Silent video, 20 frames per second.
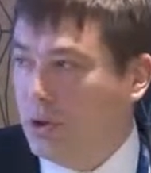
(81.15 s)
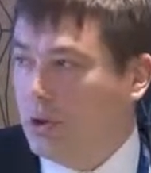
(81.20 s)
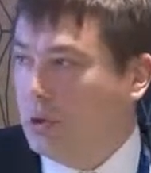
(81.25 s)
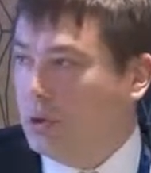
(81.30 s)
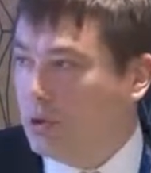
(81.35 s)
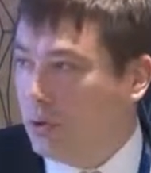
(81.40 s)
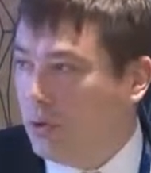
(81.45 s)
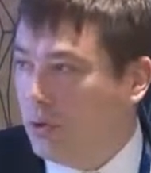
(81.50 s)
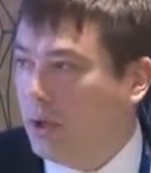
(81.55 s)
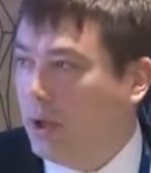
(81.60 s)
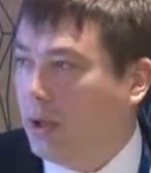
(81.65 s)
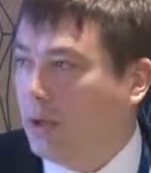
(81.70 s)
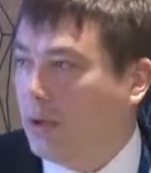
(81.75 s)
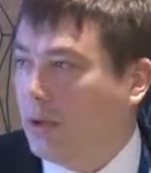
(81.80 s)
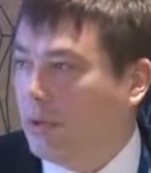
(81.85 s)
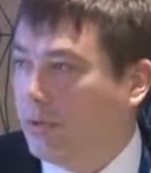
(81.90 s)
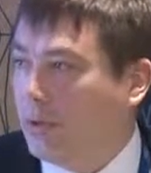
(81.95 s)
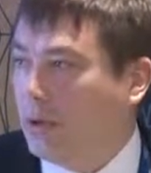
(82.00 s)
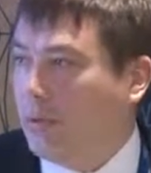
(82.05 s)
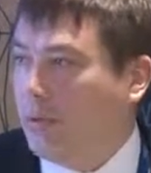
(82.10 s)
It's only
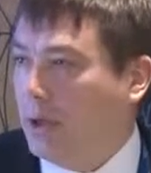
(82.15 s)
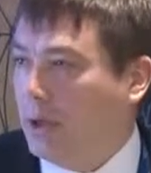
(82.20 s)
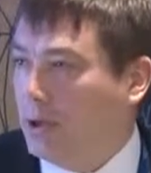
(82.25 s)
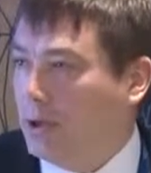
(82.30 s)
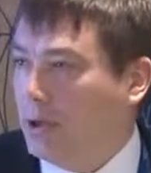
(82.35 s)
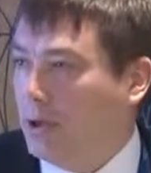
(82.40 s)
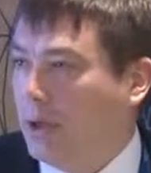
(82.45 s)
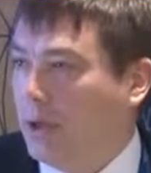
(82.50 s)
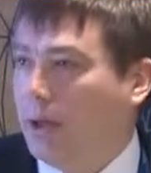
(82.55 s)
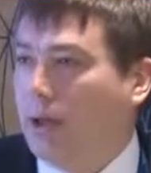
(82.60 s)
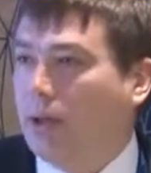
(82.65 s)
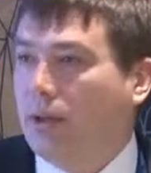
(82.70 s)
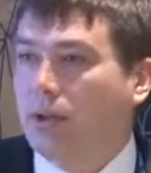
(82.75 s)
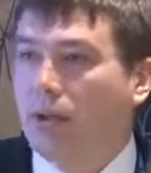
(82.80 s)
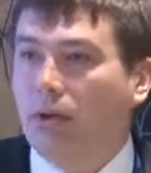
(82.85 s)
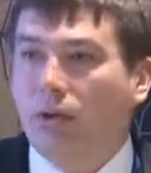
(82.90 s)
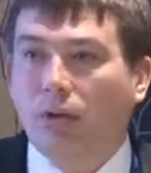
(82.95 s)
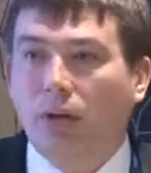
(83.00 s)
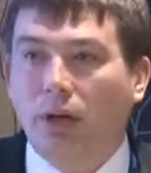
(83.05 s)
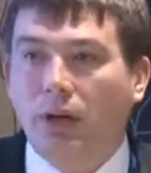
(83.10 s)
inflammation and
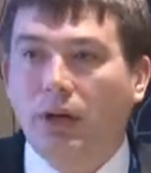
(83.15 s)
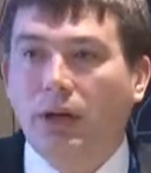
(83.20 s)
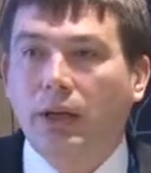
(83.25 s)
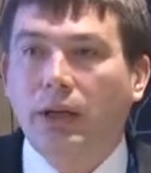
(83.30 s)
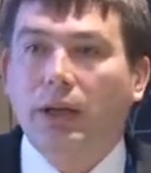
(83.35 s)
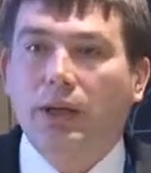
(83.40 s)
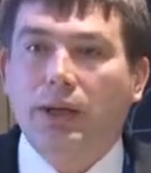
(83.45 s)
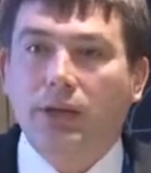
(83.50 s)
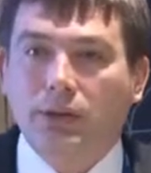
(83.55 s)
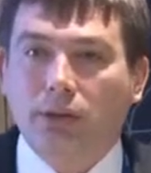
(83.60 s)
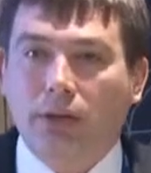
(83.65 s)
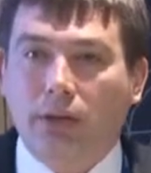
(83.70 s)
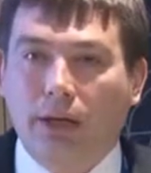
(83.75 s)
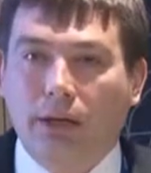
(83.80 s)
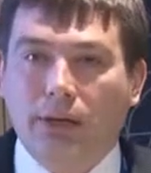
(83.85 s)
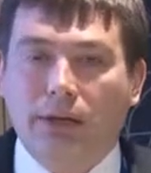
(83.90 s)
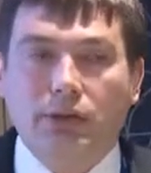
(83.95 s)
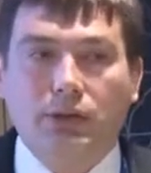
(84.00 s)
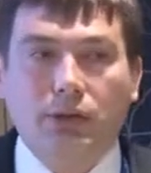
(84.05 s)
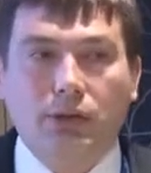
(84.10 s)
only
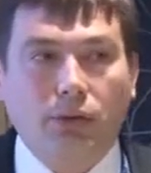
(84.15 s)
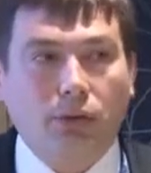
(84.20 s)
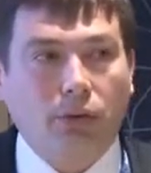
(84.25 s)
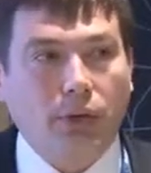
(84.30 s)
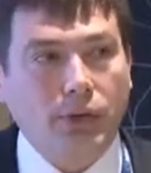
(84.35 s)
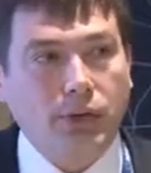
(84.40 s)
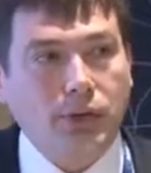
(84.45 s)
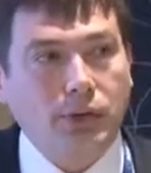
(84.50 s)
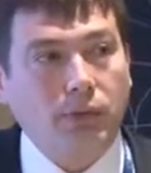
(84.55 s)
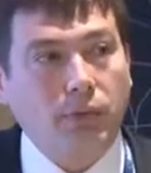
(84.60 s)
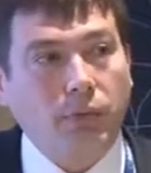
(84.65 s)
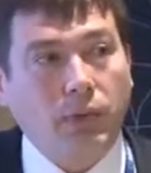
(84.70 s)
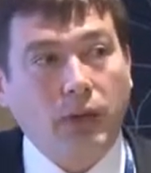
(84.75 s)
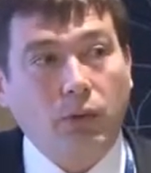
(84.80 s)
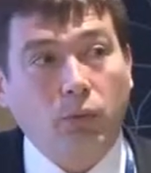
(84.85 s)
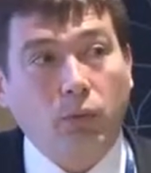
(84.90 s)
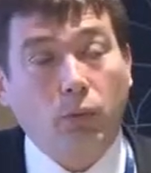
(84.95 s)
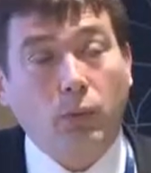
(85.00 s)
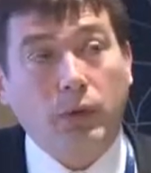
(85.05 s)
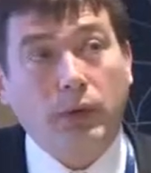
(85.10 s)
isolated situation.
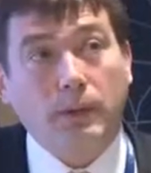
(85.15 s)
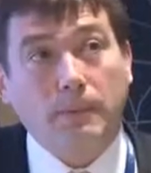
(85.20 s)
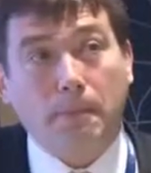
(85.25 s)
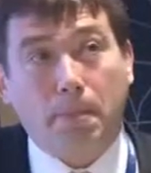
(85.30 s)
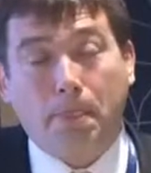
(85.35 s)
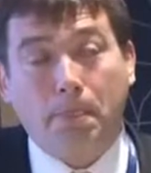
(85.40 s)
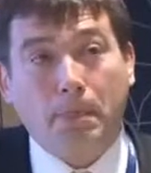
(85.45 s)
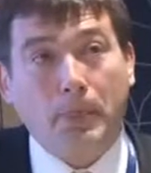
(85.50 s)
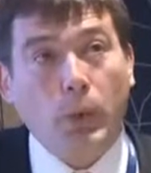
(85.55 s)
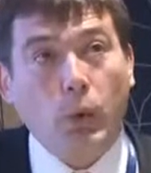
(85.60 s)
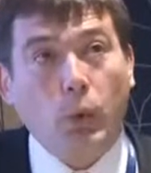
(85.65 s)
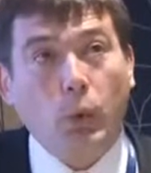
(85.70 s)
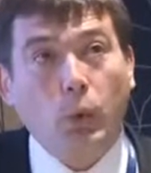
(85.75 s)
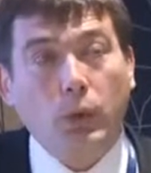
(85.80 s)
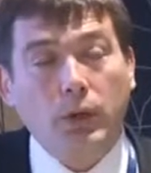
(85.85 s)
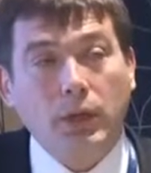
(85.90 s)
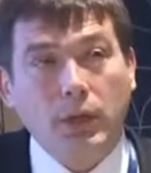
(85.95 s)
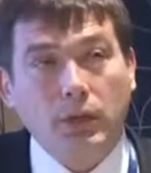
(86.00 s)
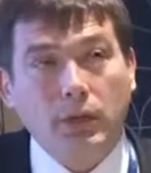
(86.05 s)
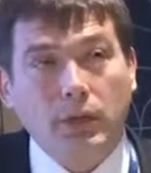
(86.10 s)
Then we
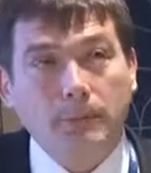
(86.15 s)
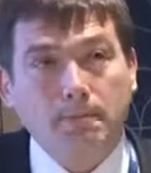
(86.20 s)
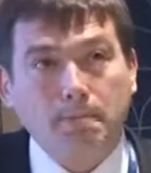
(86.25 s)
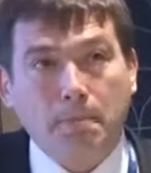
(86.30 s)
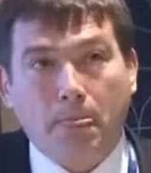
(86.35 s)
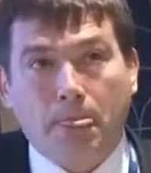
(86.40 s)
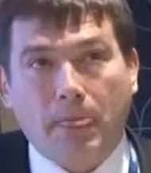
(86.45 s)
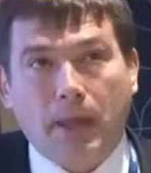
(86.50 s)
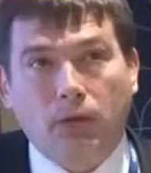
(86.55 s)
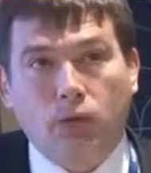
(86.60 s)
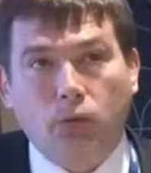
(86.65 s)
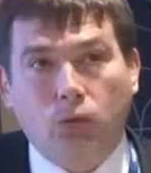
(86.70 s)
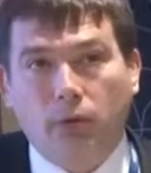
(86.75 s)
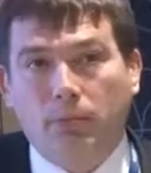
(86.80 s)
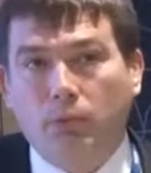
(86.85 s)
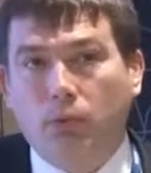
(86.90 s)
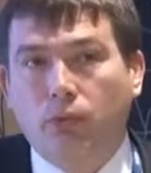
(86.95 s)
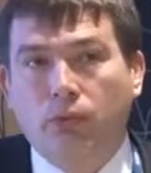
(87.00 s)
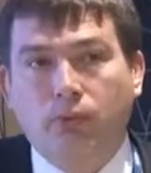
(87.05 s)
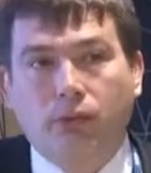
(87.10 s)
don't need to
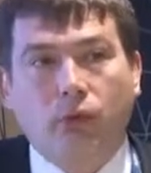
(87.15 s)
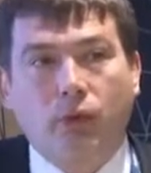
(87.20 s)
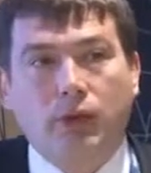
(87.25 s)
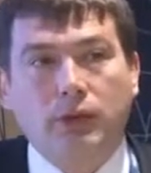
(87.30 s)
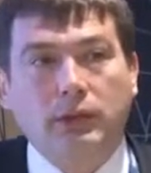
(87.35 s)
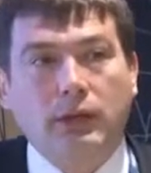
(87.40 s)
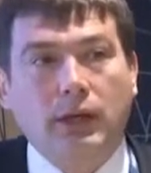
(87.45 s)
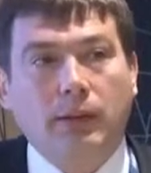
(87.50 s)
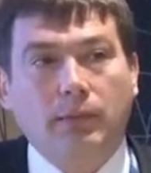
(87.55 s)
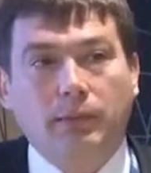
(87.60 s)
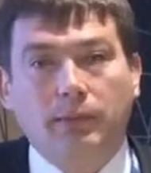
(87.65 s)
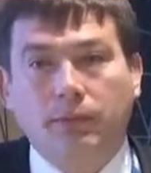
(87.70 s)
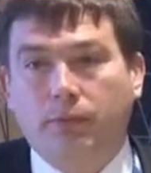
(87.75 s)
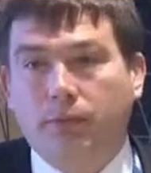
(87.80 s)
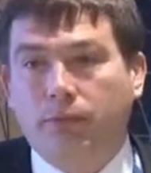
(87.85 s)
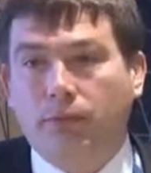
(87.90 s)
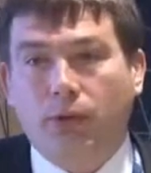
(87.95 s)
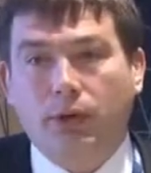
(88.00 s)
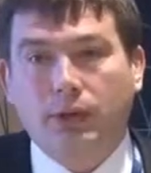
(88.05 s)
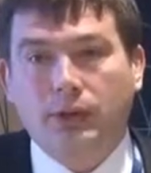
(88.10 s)
remove, for
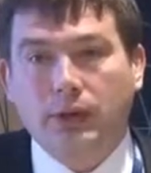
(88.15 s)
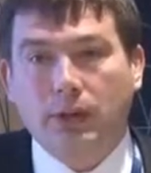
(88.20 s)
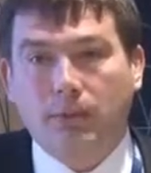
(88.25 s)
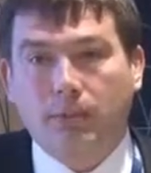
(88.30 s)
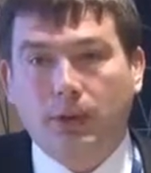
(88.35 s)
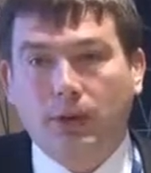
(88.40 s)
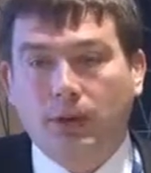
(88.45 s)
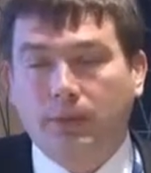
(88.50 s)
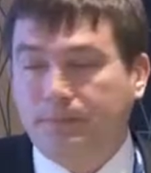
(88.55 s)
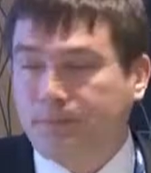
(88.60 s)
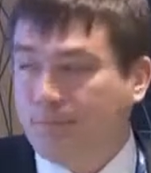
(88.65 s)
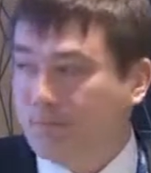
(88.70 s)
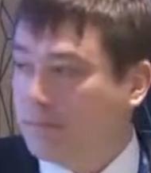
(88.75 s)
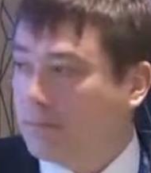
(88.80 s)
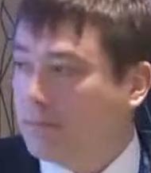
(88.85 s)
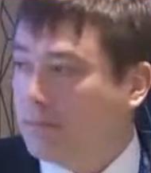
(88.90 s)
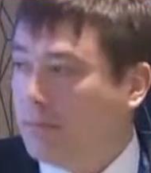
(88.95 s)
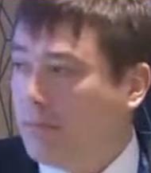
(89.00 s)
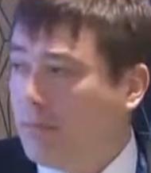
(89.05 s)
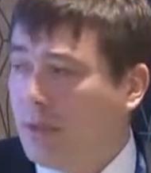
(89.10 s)
example,
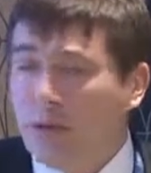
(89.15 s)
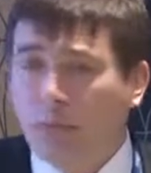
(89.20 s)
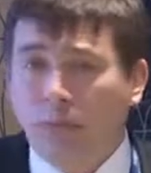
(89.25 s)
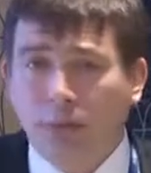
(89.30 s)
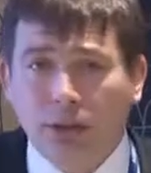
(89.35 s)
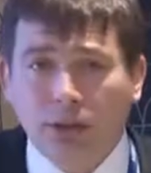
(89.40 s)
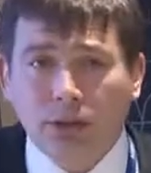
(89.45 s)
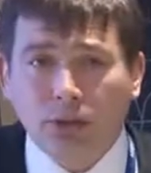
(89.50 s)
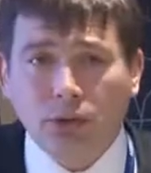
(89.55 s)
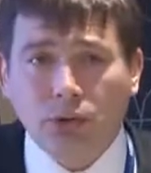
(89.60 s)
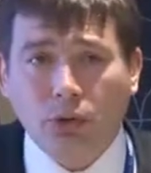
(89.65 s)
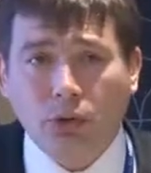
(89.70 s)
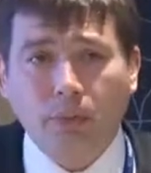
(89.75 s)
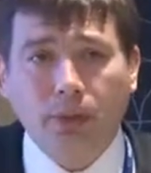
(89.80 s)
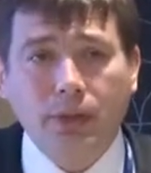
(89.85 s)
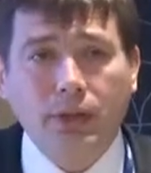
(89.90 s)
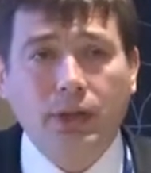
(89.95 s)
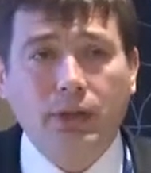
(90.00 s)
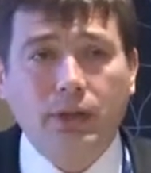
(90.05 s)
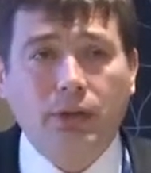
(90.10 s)
middle
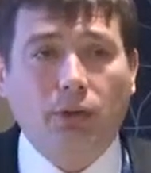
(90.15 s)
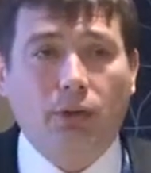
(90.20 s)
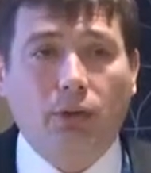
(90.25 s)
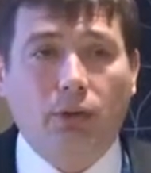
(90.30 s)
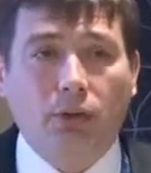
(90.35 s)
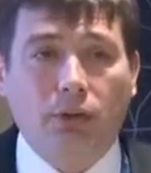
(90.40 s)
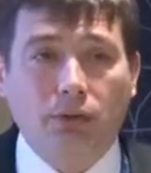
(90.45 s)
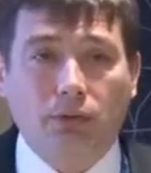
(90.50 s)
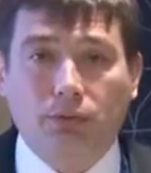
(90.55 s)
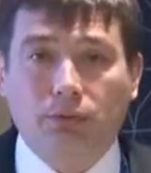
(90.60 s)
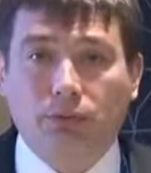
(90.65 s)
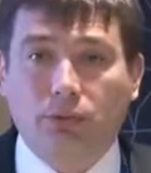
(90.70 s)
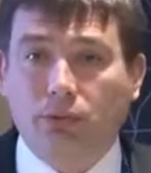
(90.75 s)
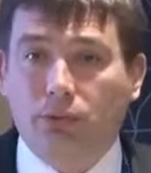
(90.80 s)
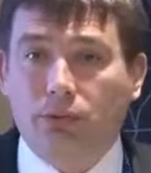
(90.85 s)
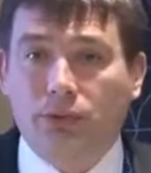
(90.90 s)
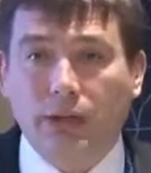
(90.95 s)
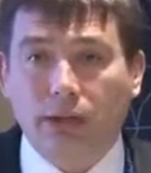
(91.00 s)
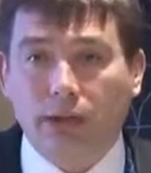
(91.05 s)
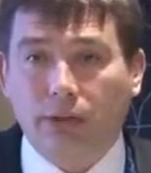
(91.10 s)
turbinate or
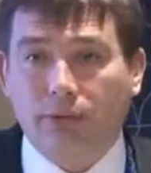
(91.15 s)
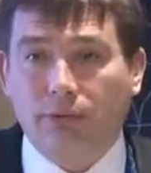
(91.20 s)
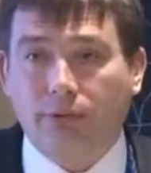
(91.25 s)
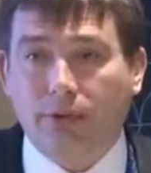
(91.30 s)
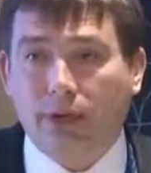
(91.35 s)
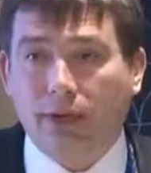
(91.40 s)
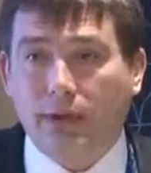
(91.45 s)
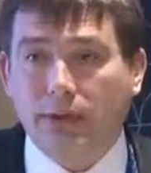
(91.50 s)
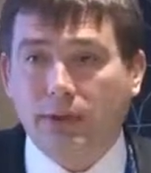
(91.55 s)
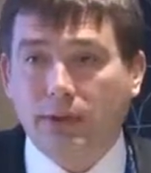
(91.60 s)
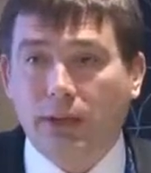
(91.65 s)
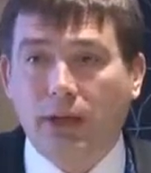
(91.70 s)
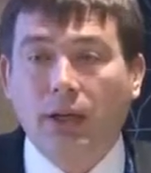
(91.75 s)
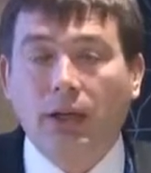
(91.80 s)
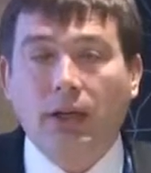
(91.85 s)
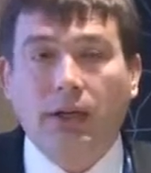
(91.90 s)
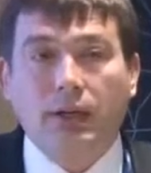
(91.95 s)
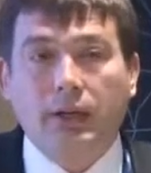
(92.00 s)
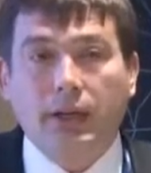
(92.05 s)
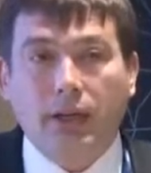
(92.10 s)
to sacrifice
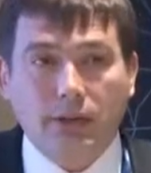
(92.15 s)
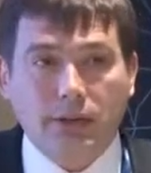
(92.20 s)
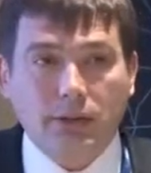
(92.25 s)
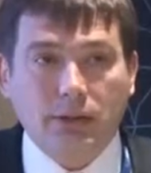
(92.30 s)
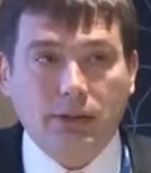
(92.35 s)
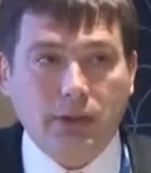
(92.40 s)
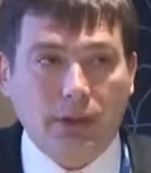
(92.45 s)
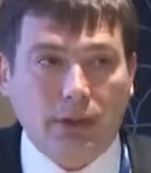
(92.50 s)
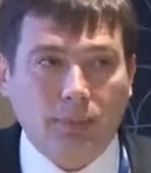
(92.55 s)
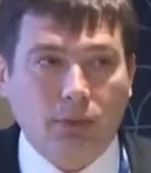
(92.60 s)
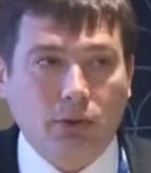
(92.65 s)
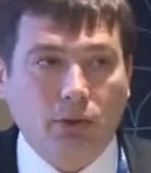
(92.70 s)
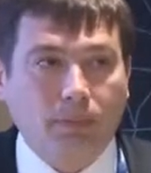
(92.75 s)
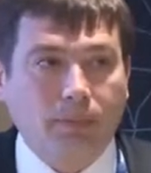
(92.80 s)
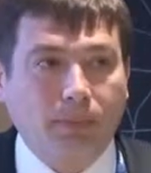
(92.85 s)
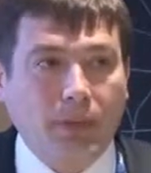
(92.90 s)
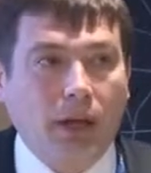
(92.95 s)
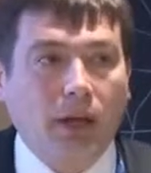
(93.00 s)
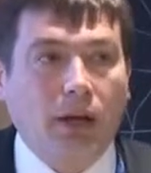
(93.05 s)
nasal septum.